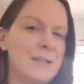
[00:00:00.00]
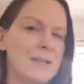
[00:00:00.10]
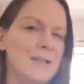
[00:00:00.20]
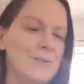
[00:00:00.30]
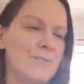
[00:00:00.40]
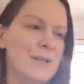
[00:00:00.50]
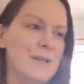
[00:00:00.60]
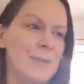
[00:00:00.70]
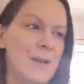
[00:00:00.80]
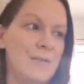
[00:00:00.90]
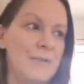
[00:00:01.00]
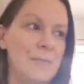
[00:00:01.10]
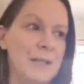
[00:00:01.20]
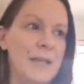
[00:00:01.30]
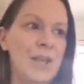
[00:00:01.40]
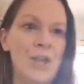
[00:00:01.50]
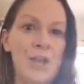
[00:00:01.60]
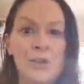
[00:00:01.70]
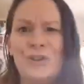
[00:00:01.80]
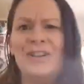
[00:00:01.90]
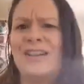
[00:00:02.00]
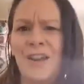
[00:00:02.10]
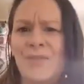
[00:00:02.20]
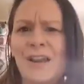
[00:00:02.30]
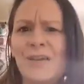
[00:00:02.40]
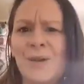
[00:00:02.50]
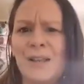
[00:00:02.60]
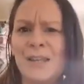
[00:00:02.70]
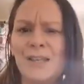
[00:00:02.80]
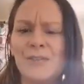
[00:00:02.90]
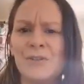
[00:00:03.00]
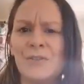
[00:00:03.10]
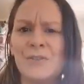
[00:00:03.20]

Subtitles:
I think I was reading about a family who are going to decorate while the kids are off